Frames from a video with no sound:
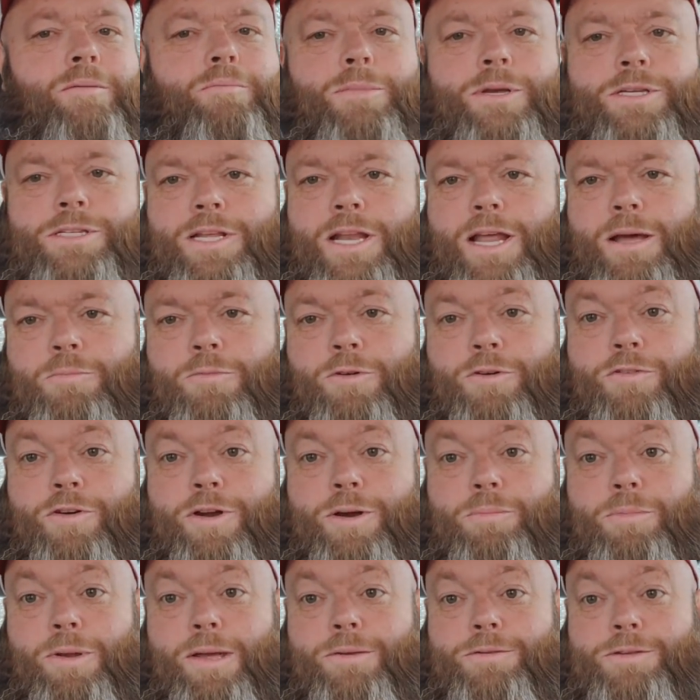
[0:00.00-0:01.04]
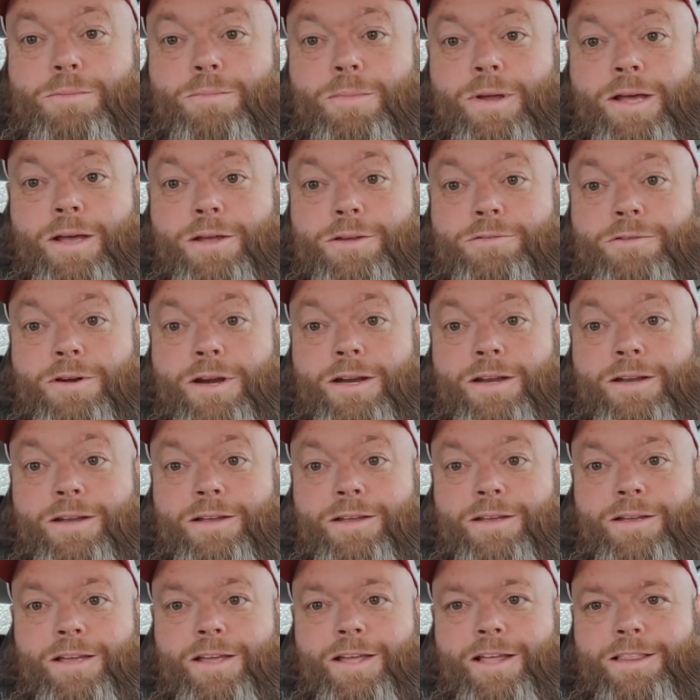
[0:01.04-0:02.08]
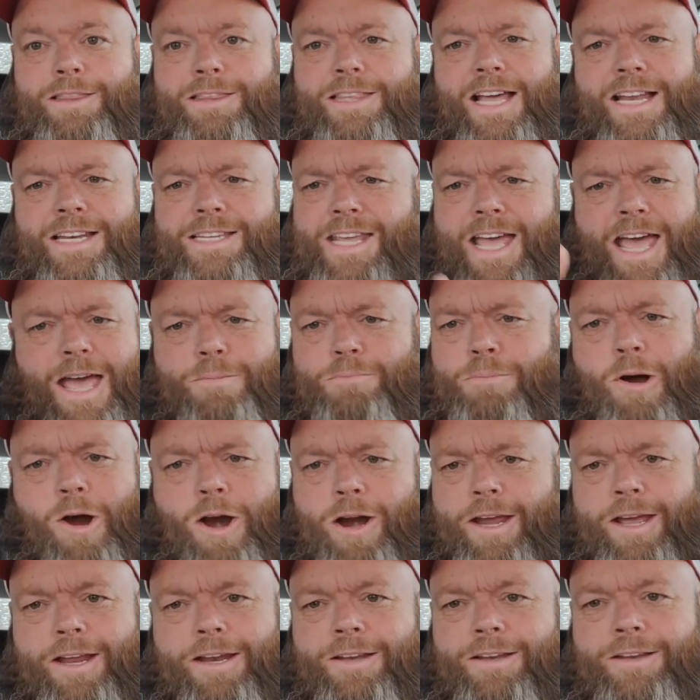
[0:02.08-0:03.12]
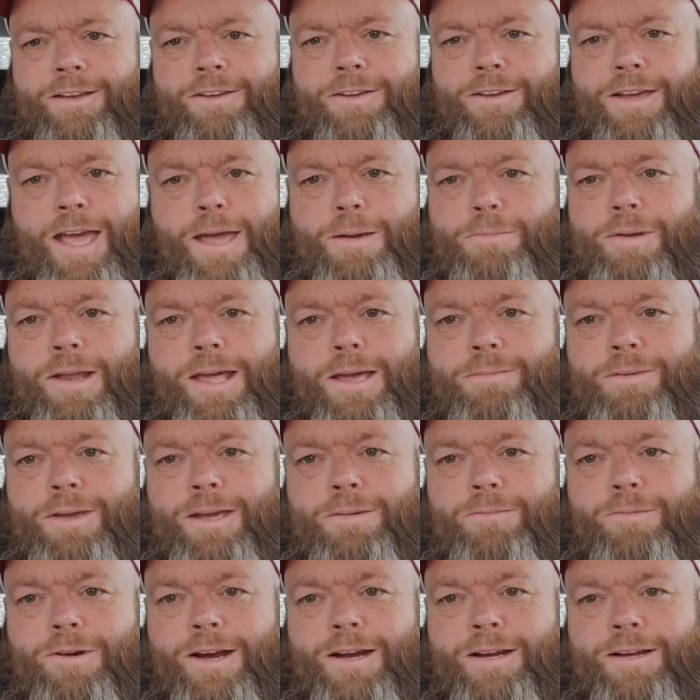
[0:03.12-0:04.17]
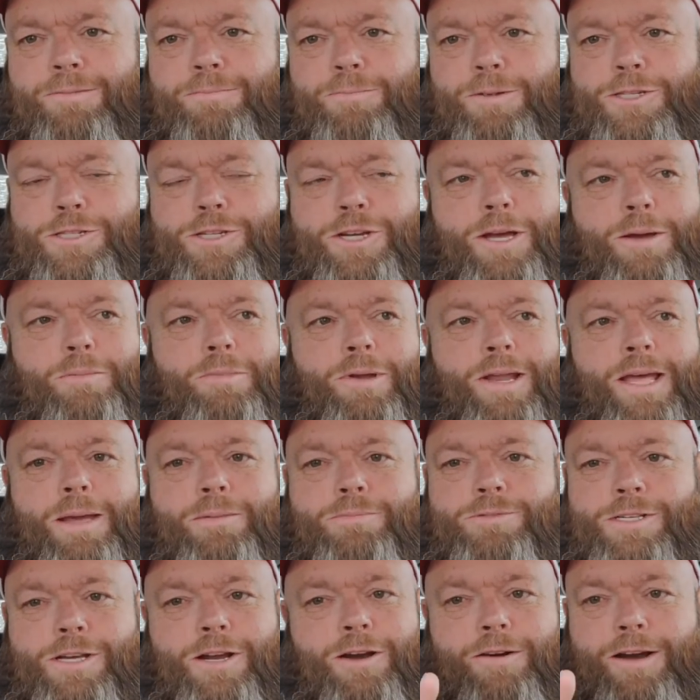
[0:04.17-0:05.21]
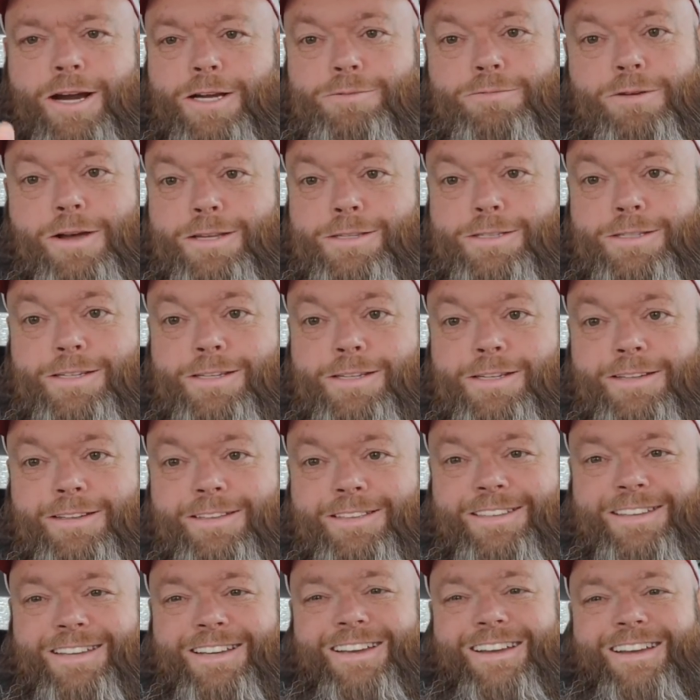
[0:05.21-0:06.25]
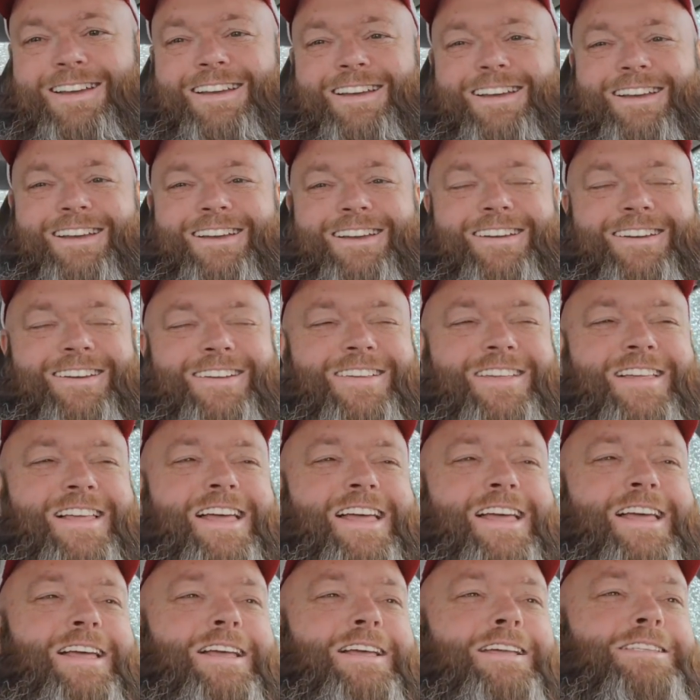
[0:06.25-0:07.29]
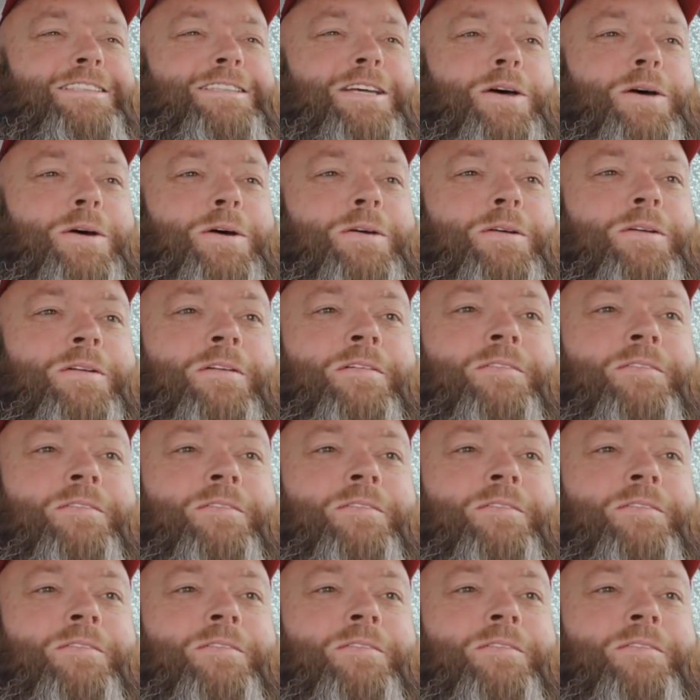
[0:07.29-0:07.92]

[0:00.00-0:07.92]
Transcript: it's a lot more fun to blame somebody else, right? That damn market, you can't blame him, right? But you can blame seller XYZ. So